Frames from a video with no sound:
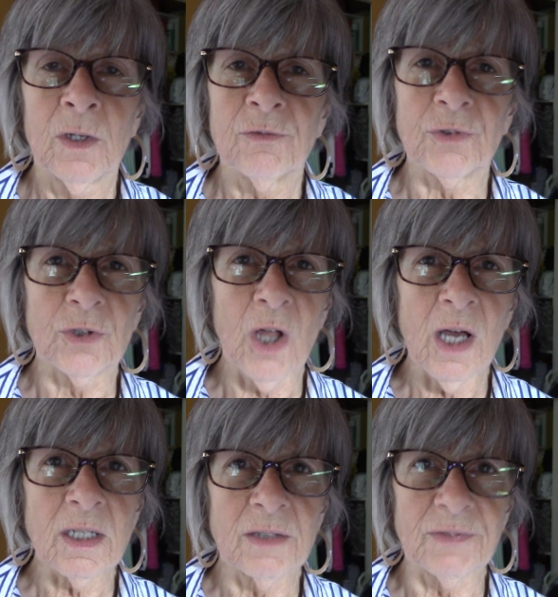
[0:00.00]
For a
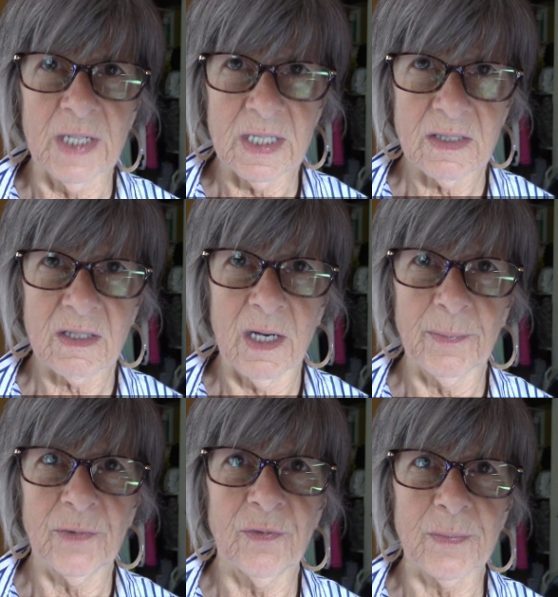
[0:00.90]
lot of us
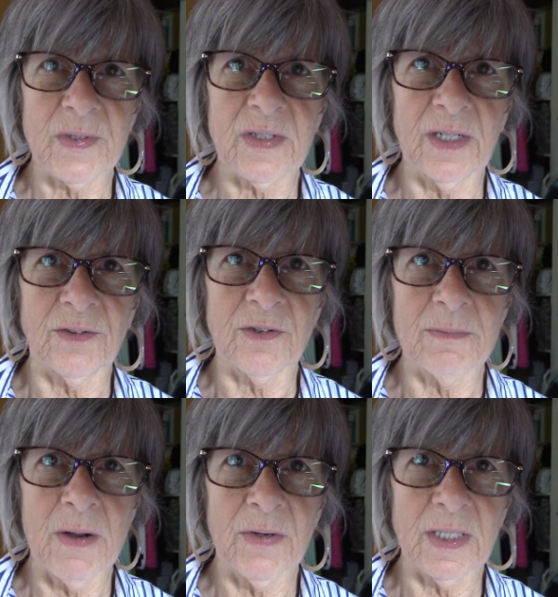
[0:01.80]
coming from the standard
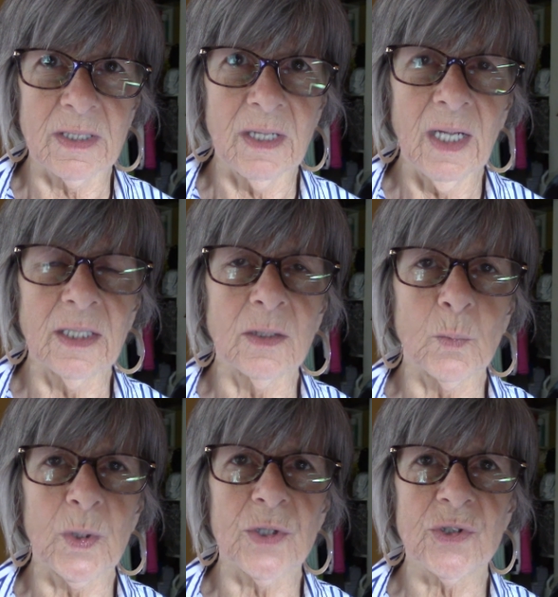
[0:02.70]
American diet,
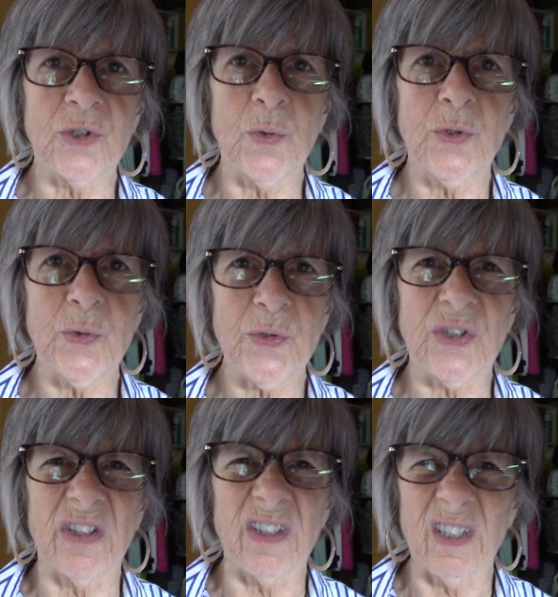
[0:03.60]
we are so used
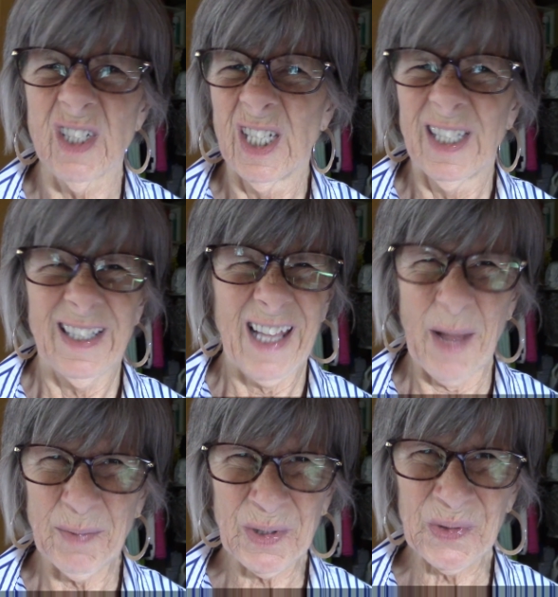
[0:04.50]
to the
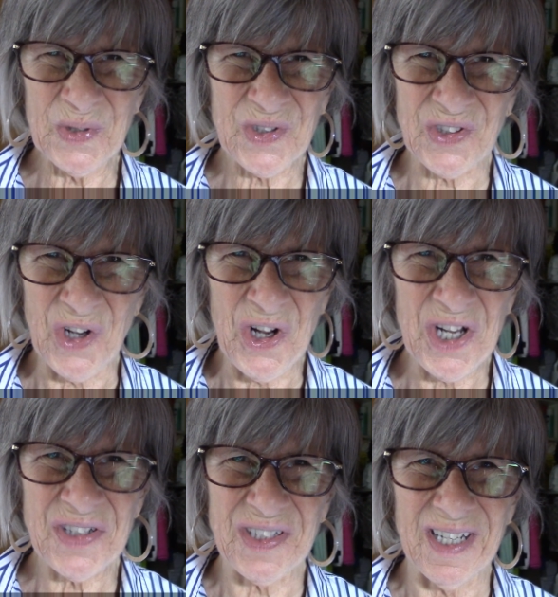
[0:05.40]
chemical
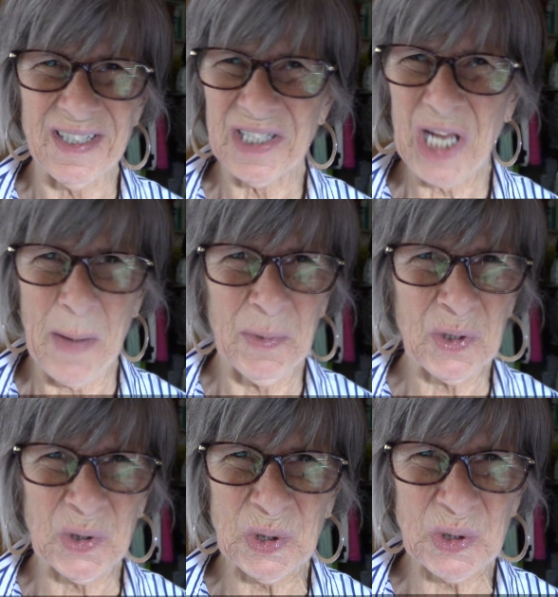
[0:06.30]
salt and
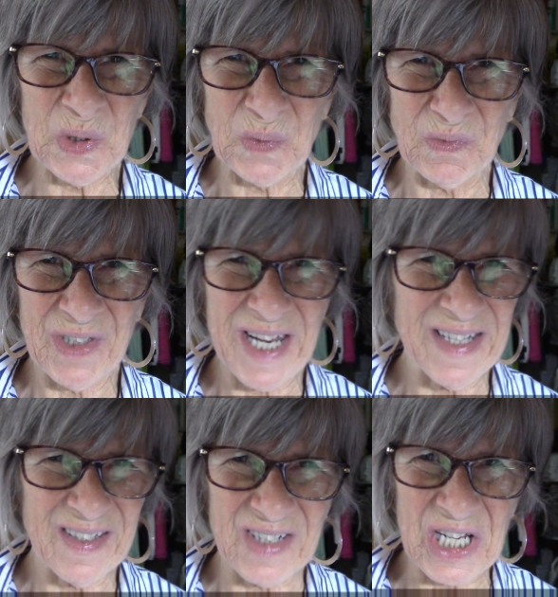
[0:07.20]
chemical
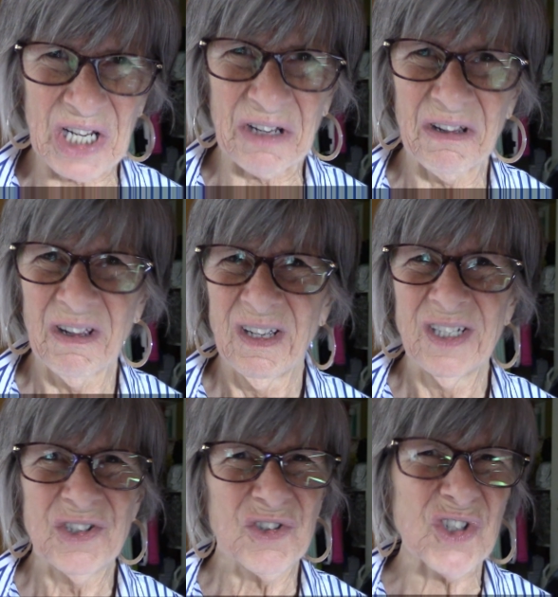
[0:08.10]
tasting
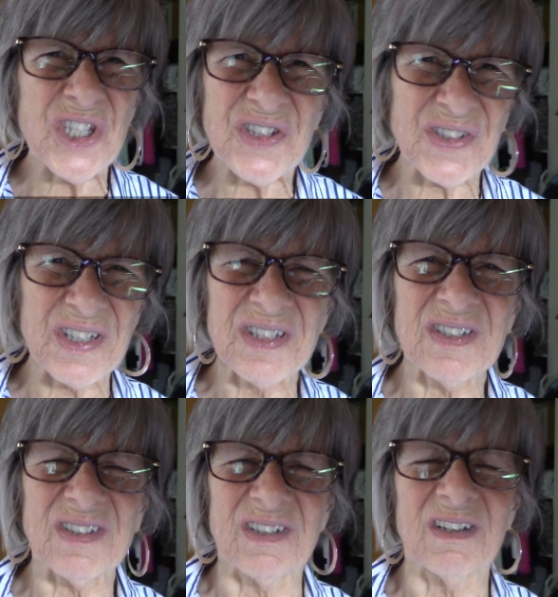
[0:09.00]

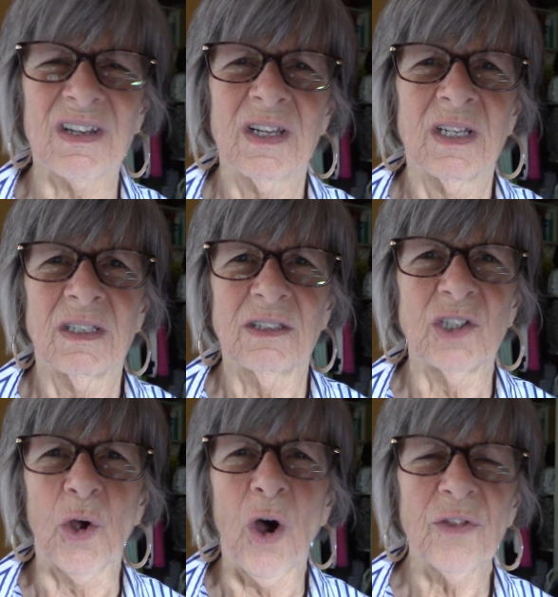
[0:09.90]
cheeses and, you
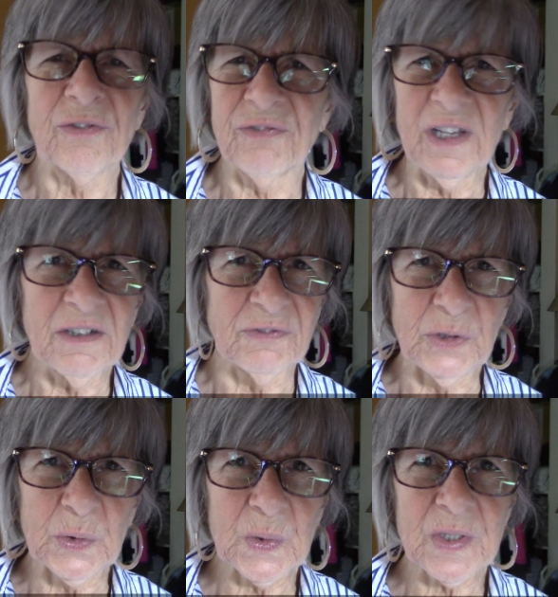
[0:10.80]
know, all the fake
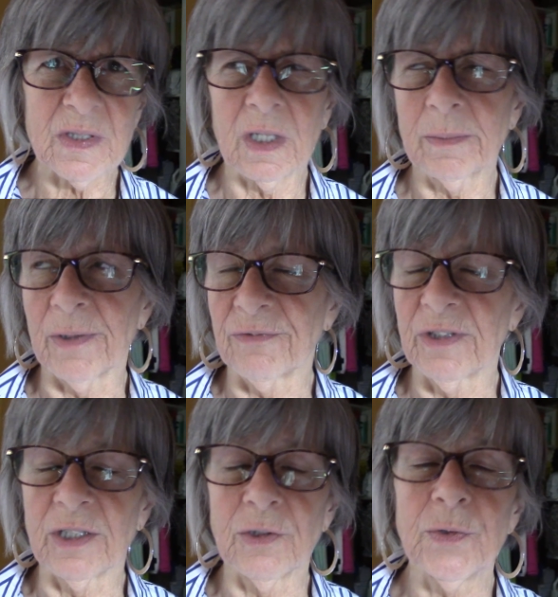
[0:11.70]
foods, talk about
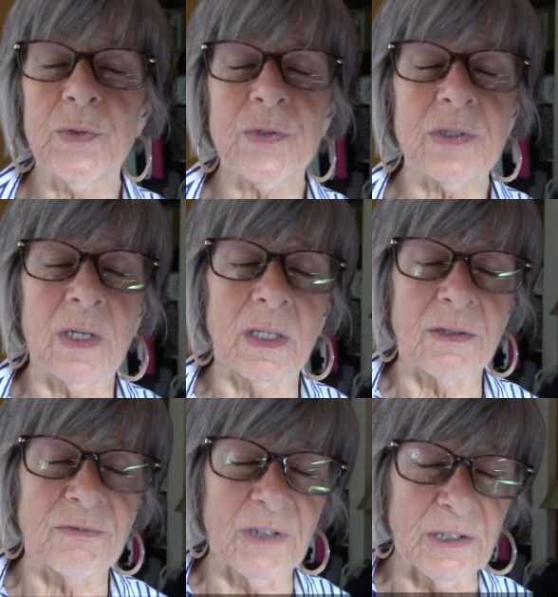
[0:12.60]
fake news,
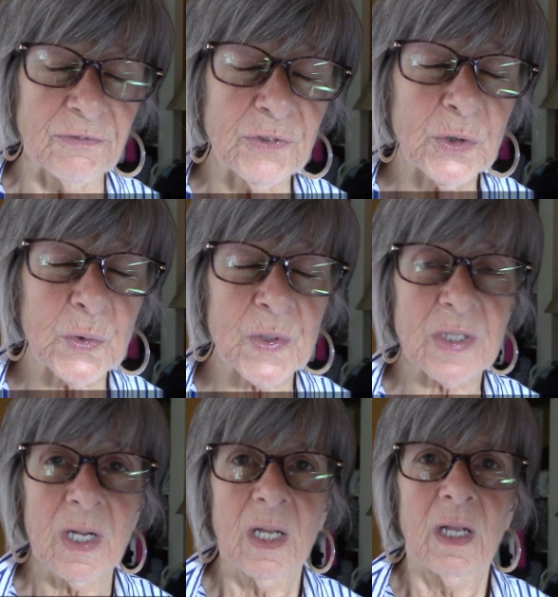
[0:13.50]
the fake
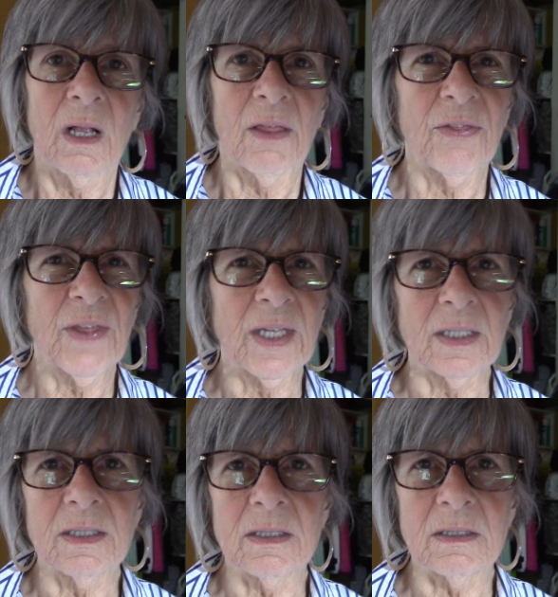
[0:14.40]
foods,
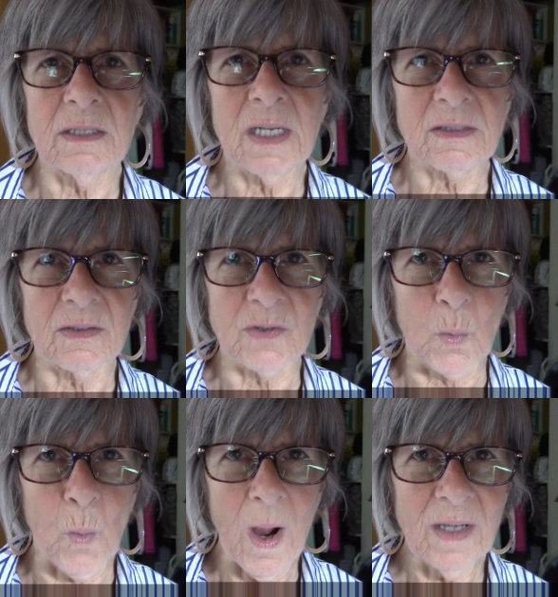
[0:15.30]
that it takes us a
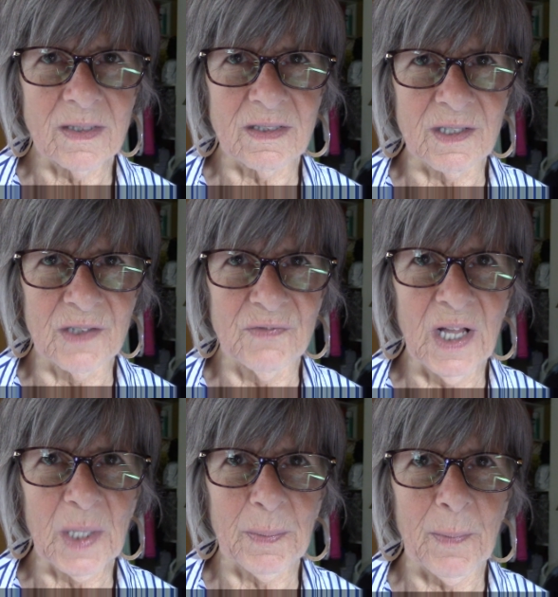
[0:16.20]
while to
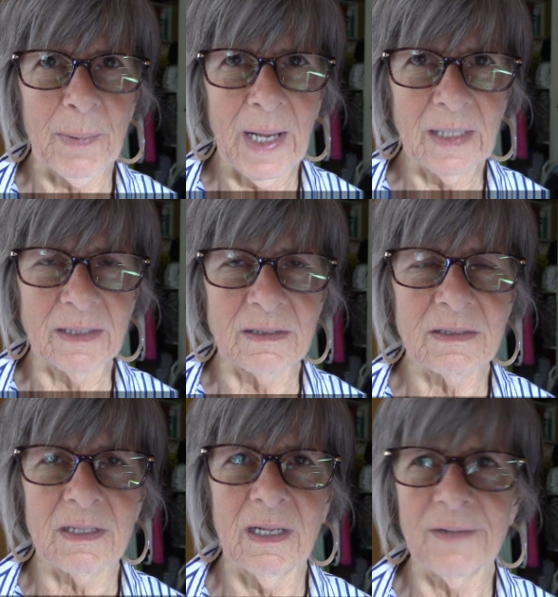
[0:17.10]
develop a palate
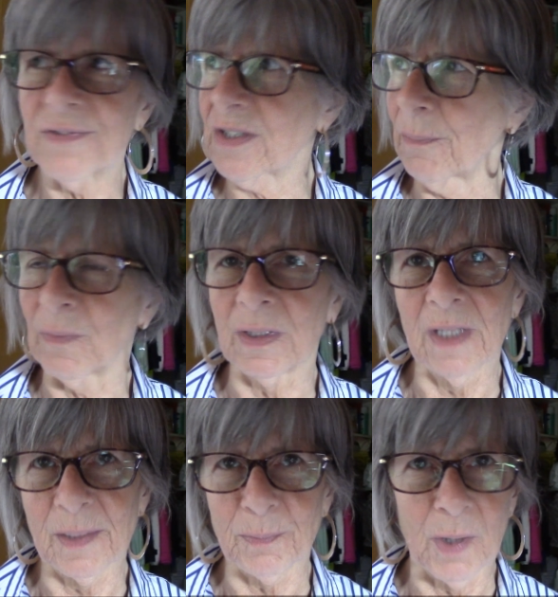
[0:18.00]
to have something
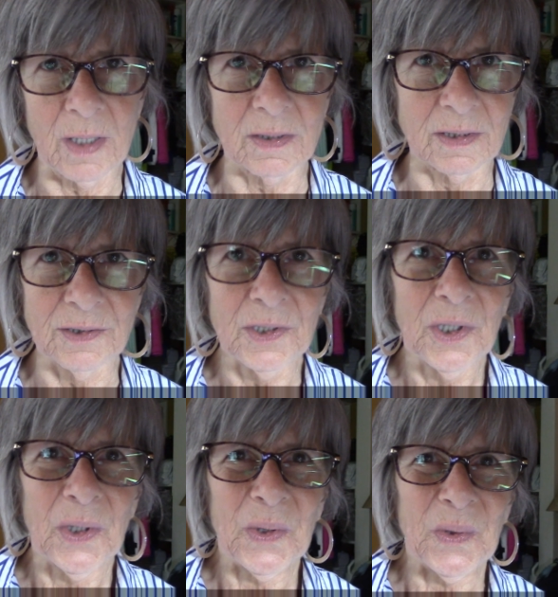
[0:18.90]
like broccoli
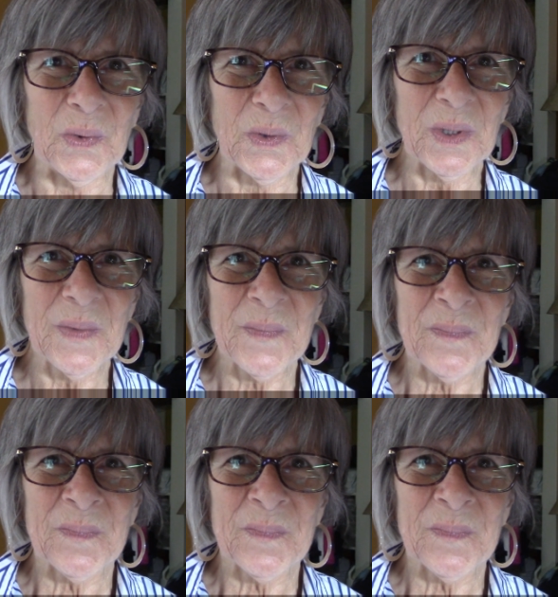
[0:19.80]
or